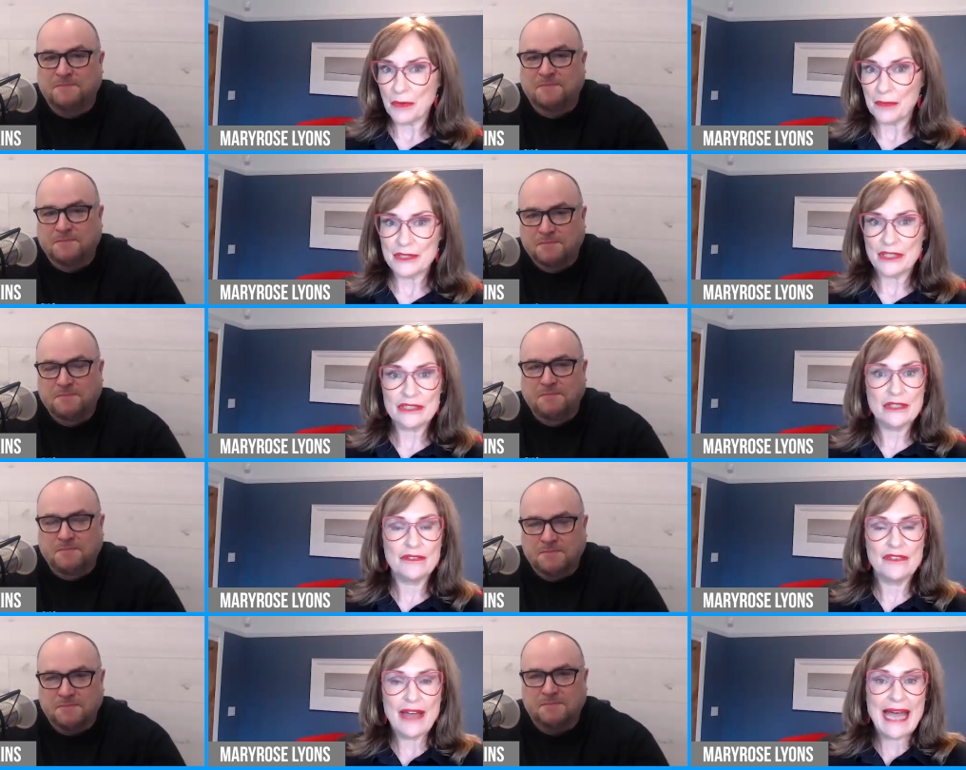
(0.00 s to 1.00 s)
Speaker 1: more
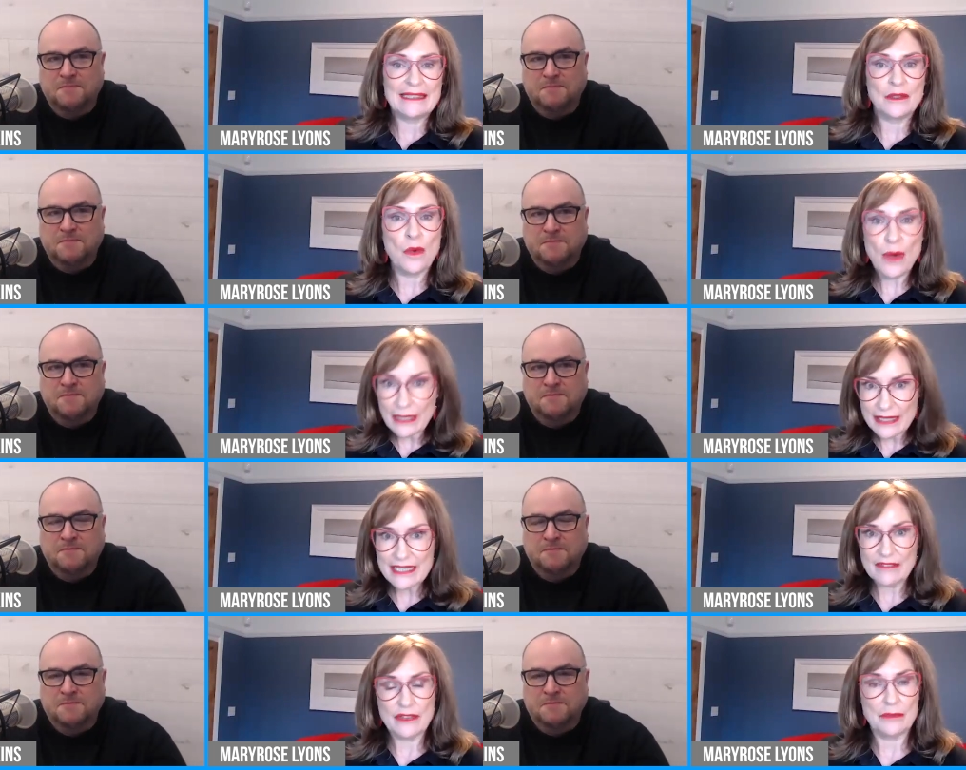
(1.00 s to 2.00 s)
productive and the
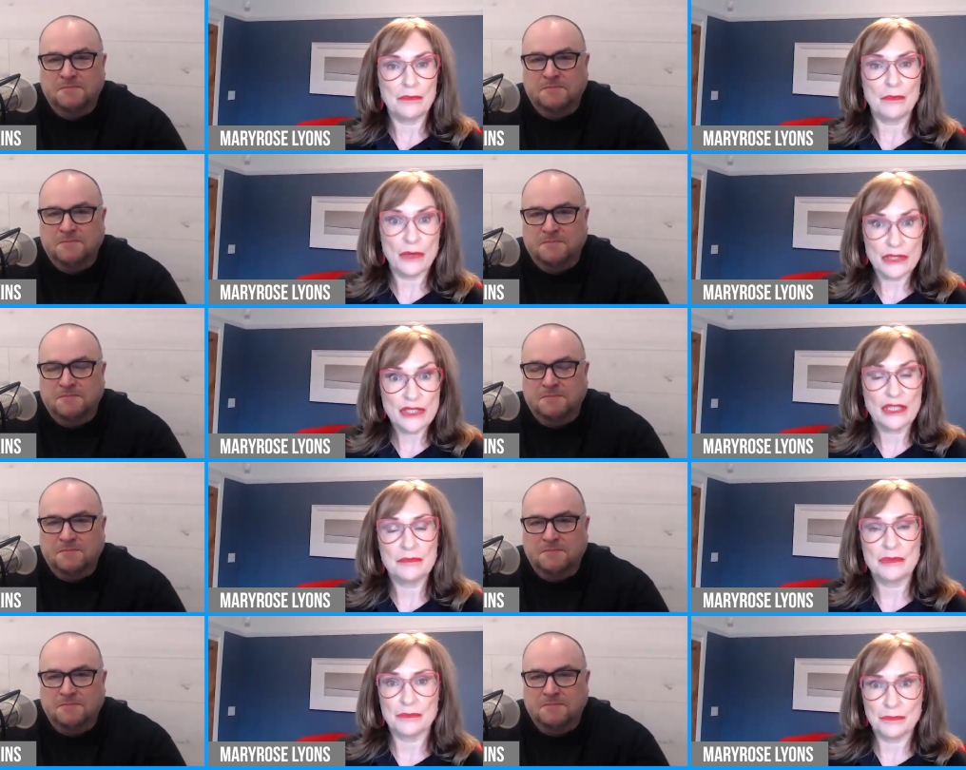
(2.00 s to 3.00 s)
quality of your, what you
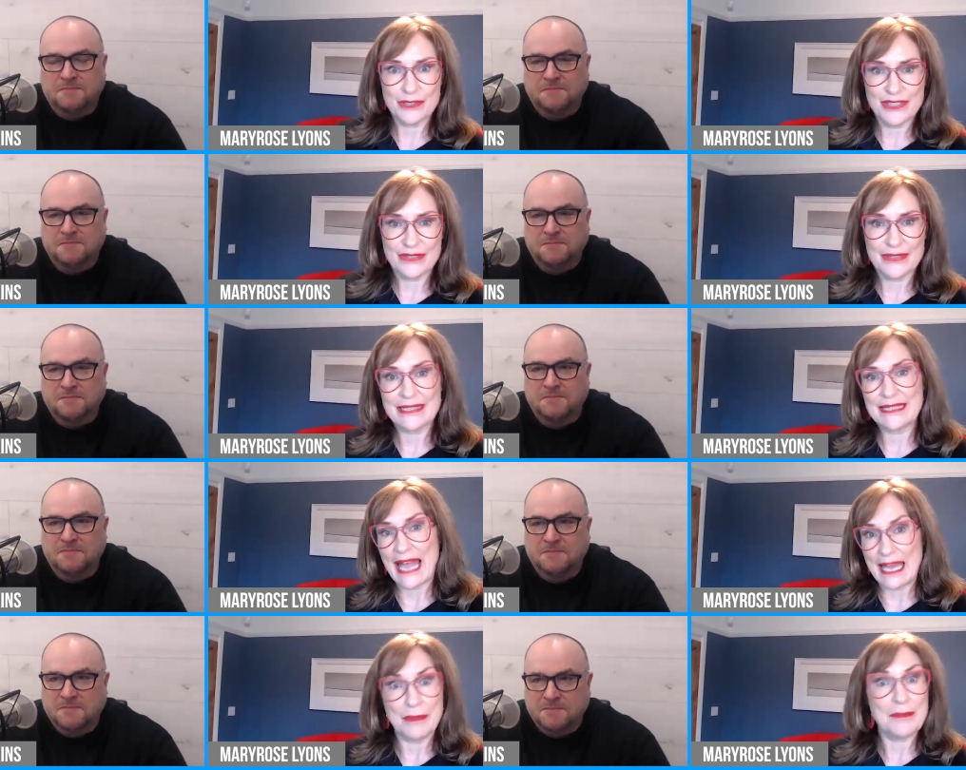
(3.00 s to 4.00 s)
can produce
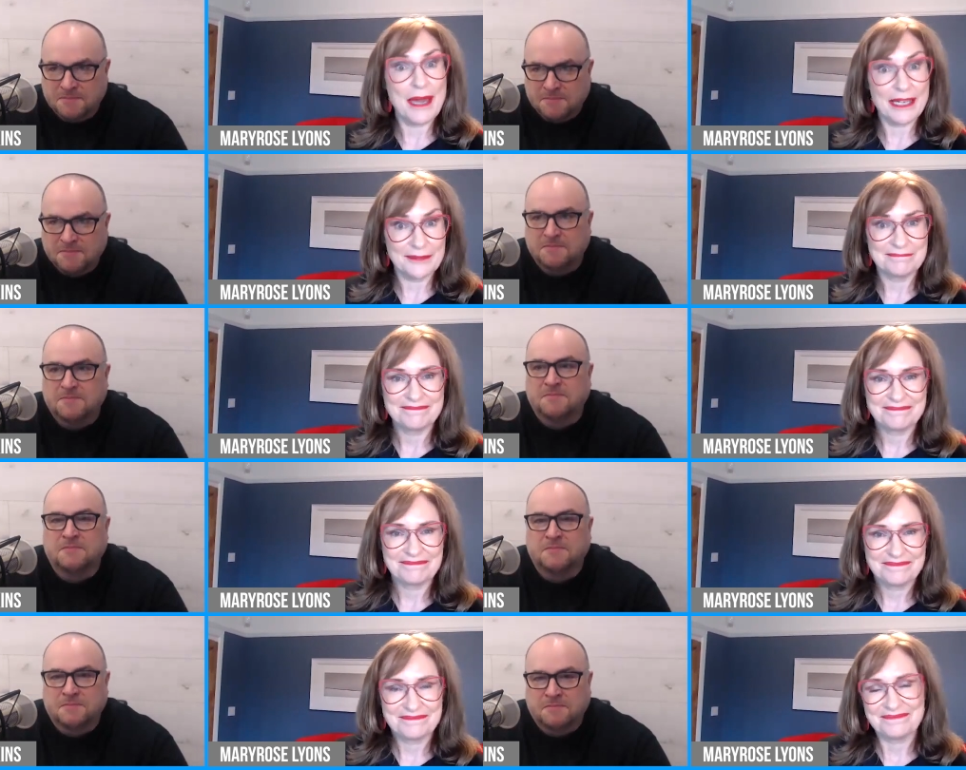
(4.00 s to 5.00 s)
can be better.
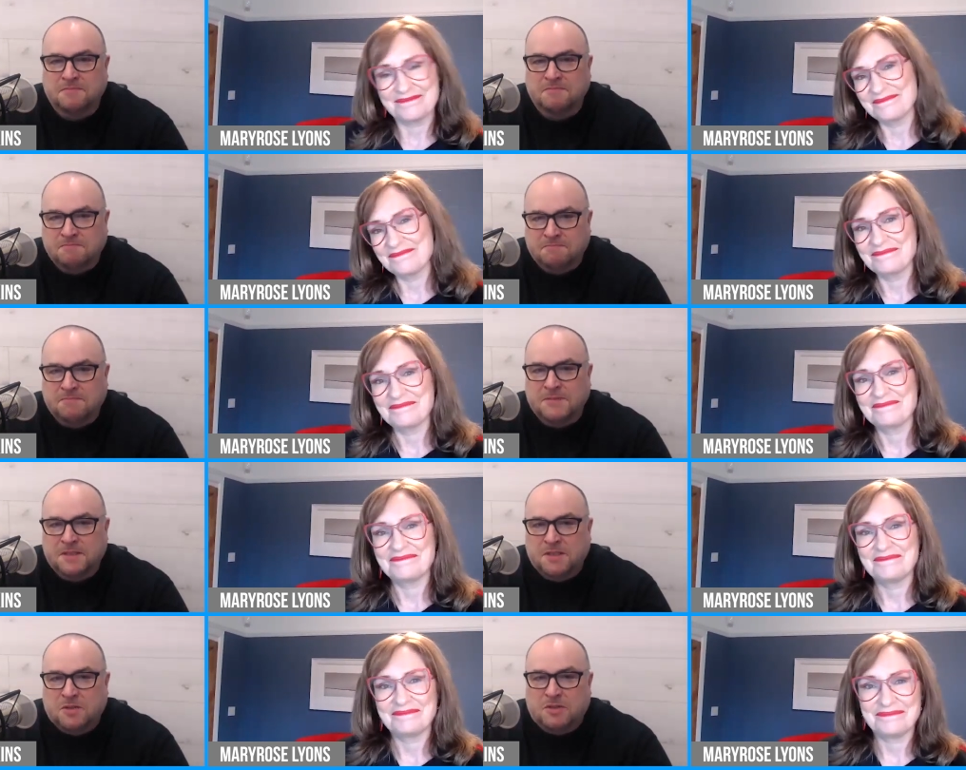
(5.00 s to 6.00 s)

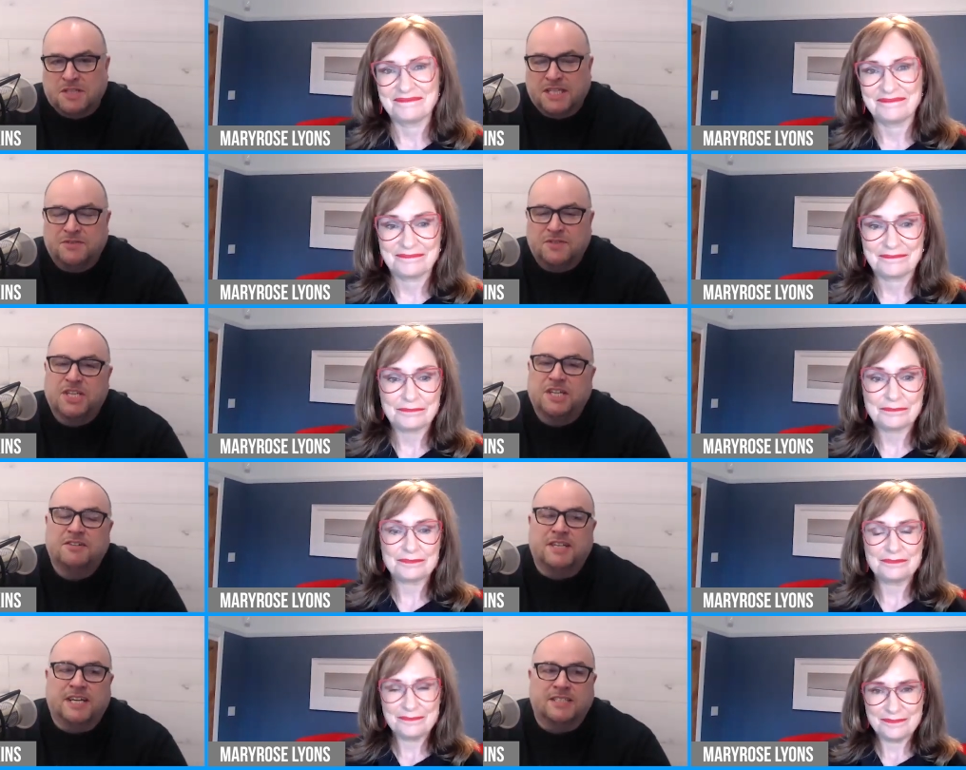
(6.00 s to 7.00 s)
Speaker 2: Well, thanks for
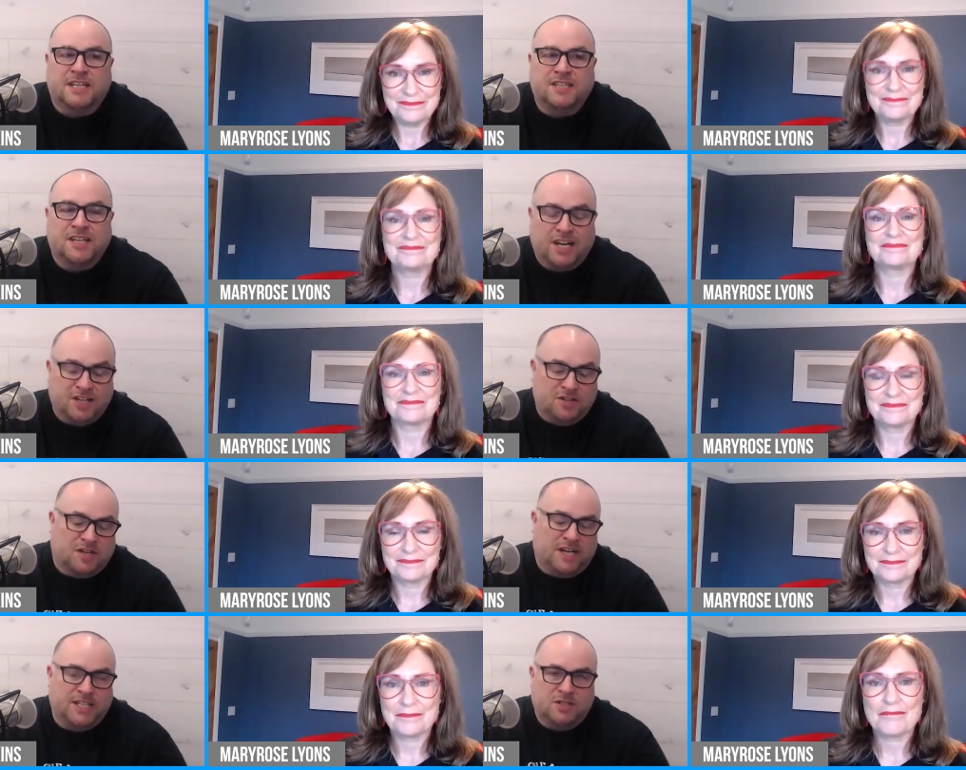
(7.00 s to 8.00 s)
sharing that. And I, I look,
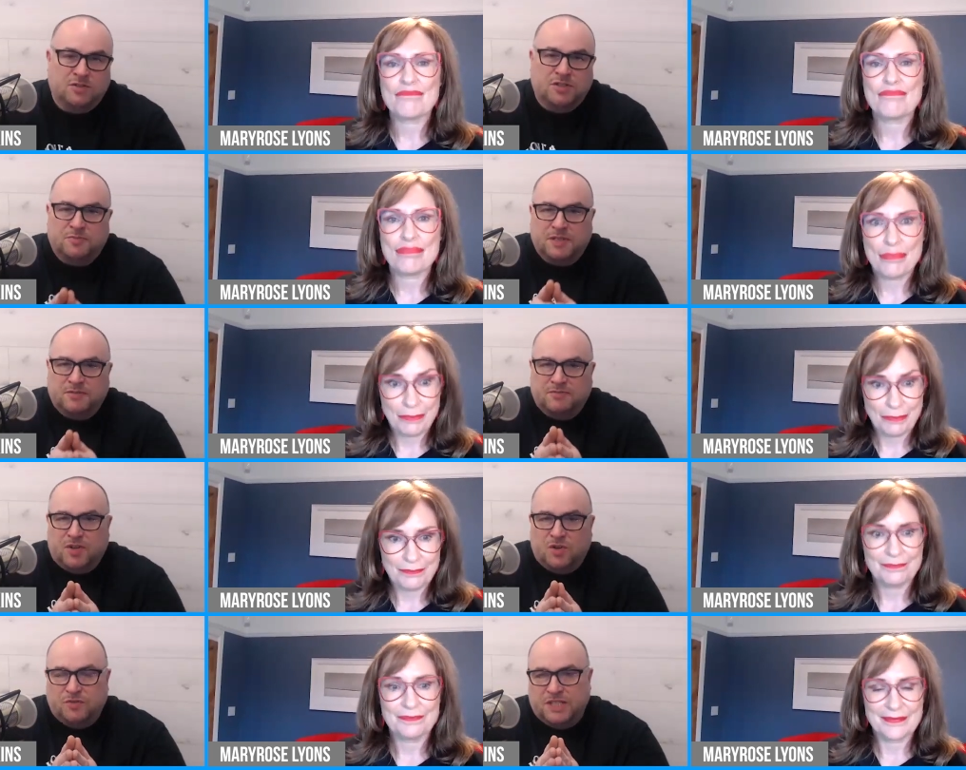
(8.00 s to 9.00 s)
I know you've been
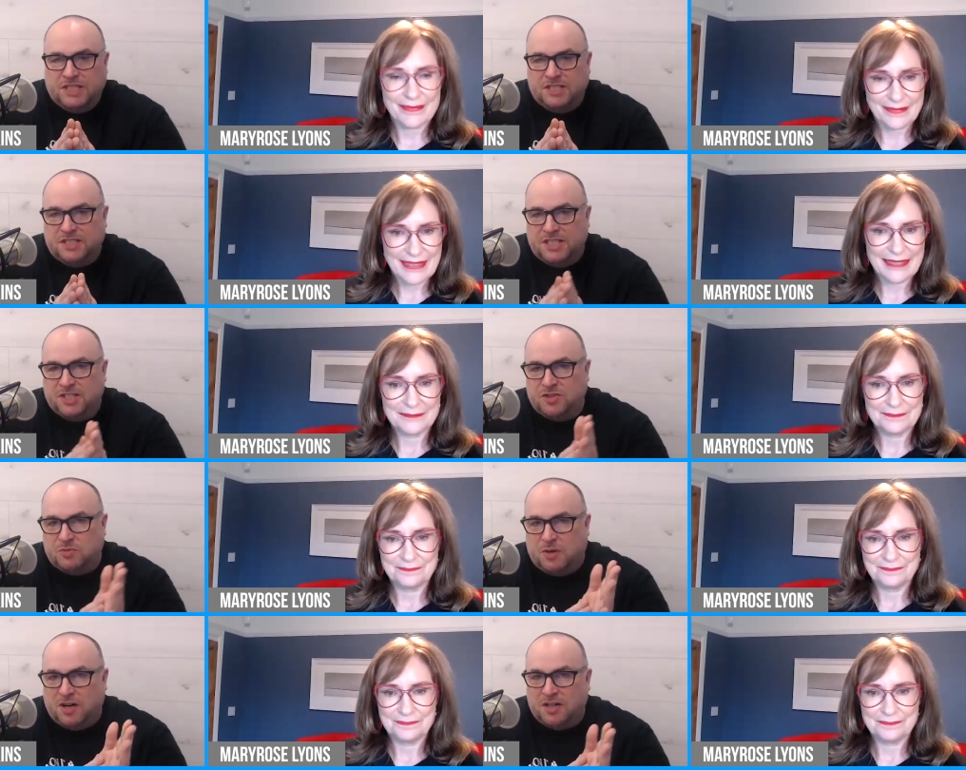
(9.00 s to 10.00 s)
involved in this digital
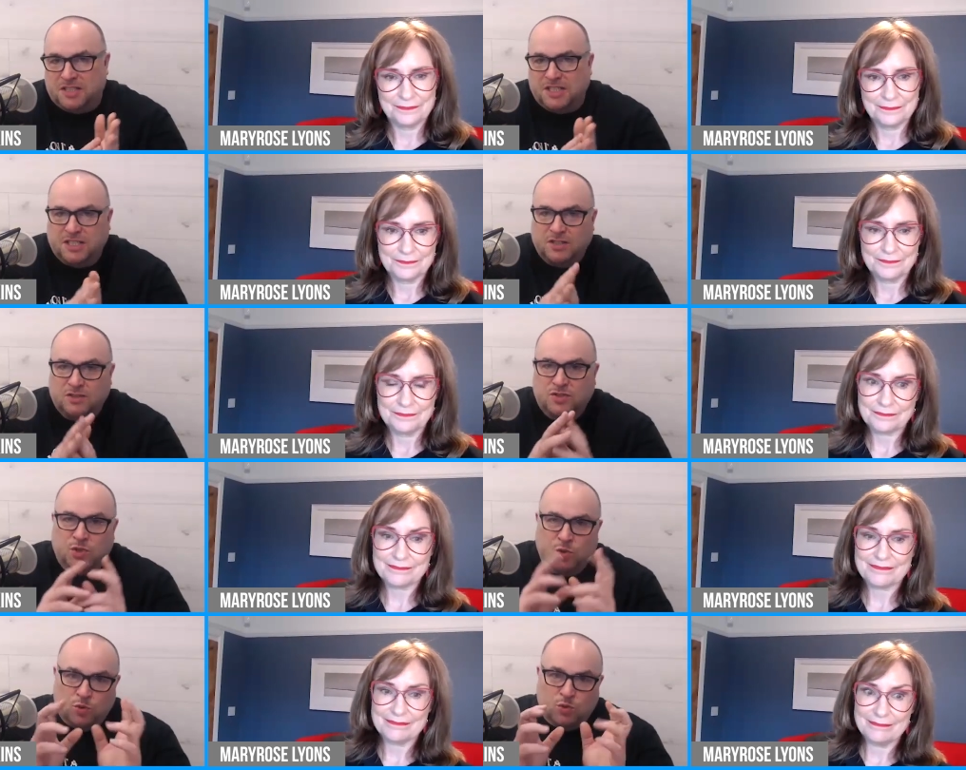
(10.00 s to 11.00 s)
marketing
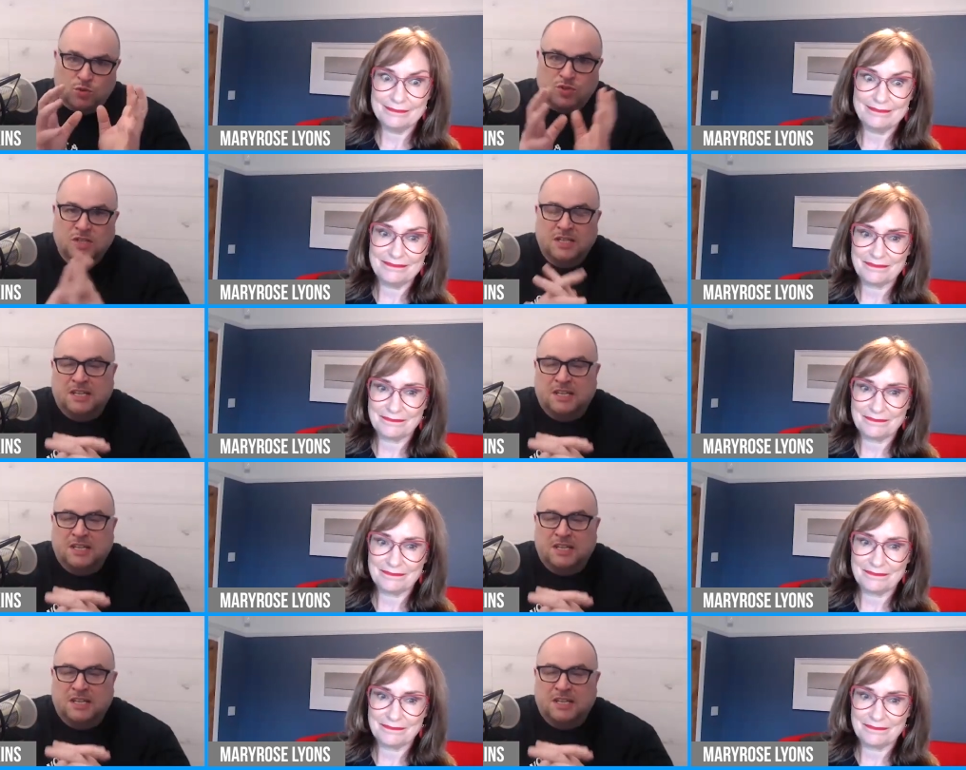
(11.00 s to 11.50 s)
tools